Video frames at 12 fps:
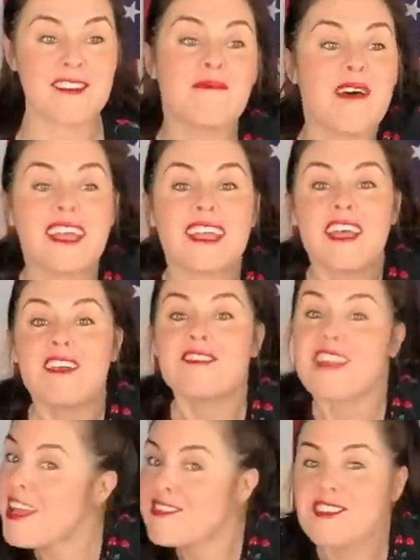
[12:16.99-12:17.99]
I'm like,
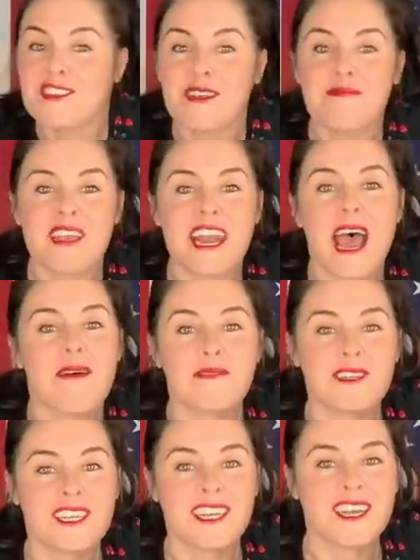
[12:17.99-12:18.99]
censorship can
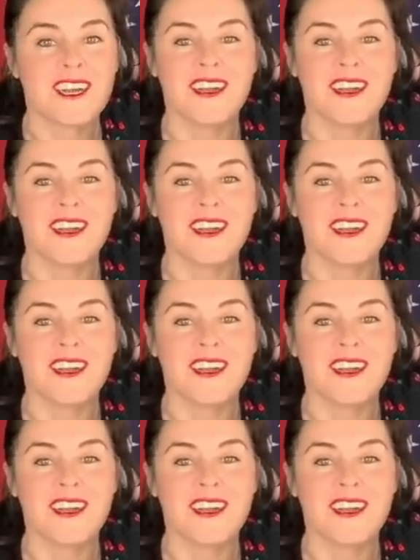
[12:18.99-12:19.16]
happen to you.